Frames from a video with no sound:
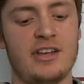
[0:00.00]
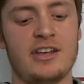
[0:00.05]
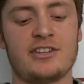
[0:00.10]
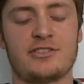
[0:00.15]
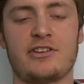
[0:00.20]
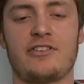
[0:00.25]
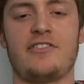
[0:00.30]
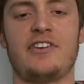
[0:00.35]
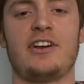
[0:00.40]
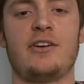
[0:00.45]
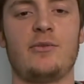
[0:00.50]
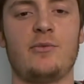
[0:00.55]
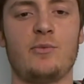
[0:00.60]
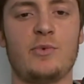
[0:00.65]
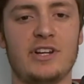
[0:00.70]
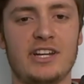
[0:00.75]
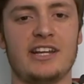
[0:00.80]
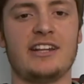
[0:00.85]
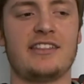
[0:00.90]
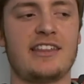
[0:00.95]
So I think
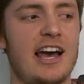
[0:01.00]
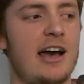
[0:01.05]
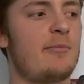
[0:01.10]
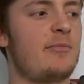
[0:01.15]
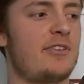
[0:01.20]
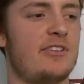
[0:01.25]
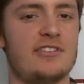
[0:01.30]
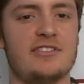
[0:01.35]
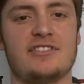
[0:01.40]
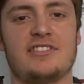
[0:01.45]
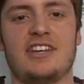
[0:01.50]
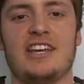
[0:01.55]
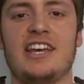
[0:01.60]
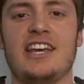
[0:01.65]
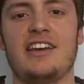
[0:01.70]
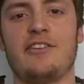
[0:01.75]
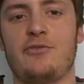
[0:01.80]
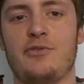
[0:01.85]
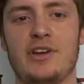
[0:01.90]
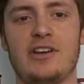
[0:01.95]
we need that because
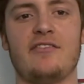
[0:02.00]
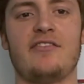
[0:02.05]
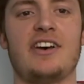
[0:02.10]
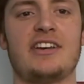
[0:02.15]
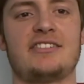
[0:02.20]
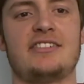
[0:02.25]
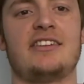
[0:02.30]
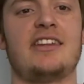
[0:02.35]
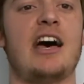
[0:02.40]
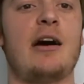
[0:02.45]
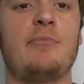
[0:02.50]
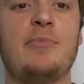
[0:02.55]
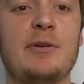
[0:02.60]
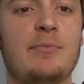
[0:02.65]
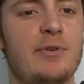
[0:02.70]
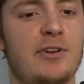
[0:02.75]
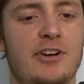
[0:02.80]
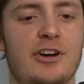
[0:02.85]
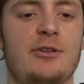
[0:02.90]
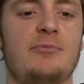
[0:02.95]
if we invest in that,
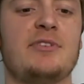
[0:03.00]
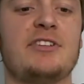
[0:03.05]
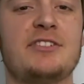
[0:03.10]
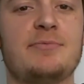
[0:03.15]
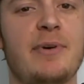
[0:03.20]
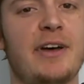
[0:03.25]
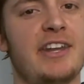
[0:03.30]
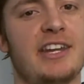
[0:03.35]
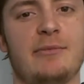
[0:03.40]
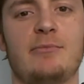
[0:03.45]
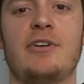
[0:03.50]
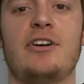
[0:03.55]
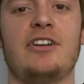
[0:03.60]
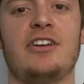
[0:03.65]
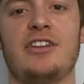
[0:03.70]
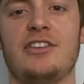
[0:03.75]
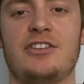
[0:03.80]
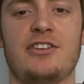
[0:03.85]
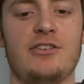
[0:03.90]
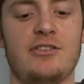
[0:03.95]
people are going to be spending
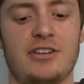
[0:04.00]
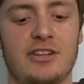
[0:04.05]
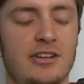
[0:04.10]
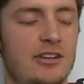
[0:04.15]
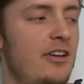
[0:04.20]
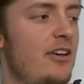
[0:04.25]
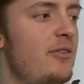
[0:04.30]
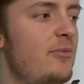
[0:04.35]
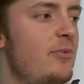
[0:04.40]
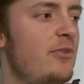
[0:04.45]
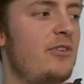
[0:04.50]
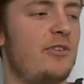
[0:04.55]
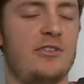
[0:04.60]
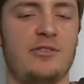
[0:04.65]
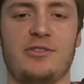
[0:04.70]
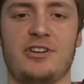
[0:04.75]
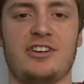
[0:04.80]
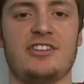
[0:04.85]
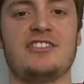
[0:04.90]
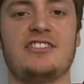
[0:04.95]
money in the uni. You know, we're going
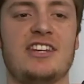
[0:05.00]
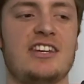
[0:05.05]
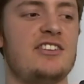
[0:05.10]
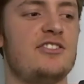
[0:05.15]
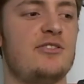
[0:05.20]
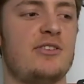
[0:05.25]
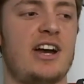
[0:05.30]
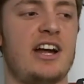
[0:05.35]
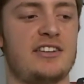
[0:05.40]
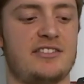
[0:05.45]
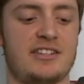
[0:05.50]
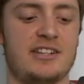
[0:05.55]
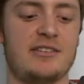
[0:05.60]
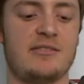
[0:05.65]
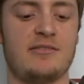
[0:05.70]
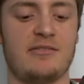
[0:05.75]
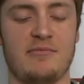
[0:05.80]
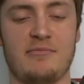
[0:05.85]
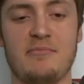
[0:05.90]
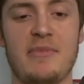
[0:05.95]
to continue
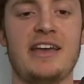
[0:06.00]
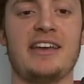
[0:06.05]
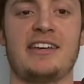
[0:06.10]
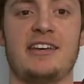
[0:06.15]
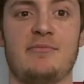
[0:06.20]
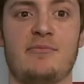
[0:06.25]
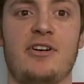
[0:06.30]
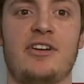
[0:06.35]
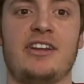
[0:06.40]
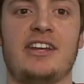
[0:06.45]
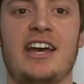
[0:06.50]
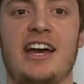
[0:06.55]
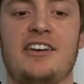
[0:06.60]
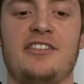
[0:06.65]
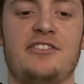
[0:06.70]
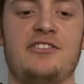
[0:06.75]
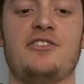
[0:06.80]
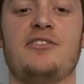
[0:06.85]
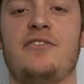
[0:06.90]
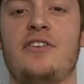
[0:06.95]
actually making money at
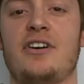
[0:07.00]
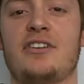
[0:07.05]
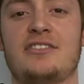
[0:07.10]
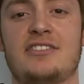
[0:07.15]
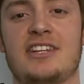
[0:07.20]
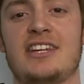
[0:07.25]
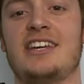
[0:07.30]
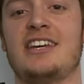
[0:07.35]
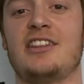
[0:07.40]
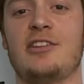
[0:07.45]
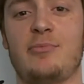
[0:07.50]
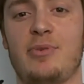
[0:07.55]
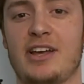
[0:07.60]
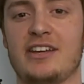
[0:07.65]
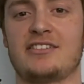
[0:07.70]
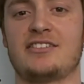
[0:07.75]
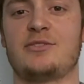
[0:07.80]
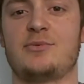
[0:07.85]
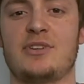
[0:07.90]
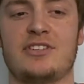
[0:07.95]
the university in the
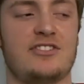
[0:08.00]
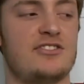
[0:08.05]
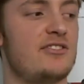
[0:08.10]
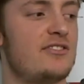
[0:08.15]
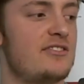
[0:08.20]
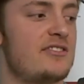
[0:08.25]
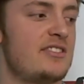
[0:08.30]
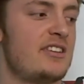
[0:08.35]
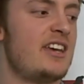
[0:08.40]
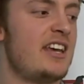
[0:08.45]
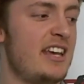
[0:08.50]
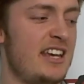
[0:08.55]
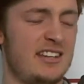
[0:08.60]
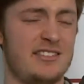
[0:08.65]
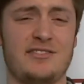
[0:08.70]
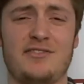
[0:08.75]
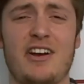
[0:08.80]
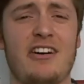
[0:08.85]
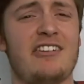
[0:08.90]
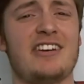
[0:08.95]
places where students.
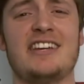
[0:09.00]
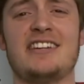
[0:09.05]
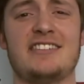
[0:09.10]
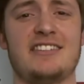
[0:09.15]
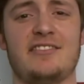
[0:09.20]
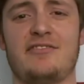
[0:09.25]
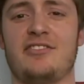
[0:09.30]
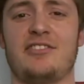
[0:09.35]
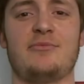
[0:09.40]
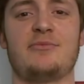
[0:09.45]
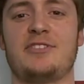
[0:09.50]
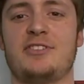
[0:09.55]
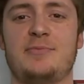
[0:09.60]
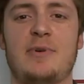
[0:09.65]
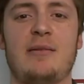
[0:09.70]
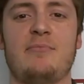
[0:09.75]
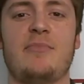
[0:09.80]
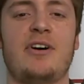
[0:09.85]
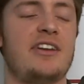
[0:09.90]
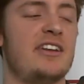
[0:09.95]
It's very easy for them to
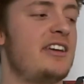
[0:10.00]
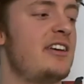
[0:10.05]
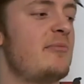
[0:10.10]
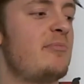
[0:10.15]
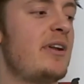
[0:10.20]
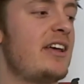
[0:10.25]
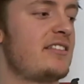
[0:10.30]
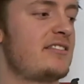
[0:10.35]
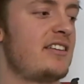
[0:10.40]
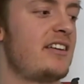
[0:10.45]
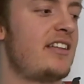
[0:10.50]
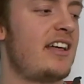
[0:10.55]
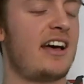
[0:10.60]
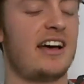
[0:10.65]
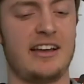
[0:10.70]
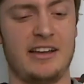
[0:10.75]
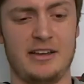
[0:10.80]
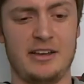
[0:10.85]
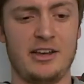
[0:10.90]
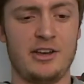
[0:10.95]
spend money at a place like
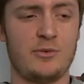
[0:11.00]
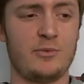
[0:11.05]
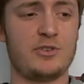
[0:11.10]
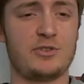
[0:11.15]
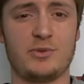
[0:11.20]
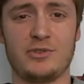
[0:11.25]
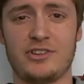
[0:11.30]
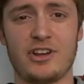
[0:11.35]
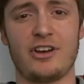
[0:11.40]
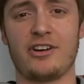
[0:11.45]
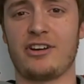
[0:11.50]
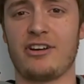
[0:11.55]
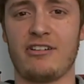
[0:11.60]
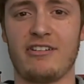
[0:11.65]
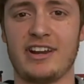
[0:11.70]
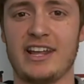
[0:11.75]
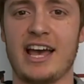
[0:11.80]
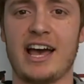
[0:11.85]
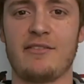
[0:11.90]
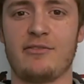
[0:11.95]
that, which we don't
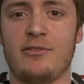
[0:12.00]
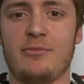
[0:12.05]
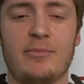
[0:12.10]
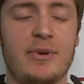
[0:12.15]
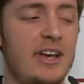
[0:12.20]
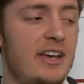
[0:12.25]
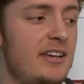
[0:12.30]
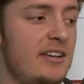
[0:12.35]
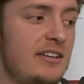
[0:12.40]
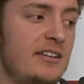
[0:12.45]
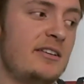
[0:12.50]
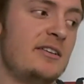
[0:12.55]
currently have on Bay.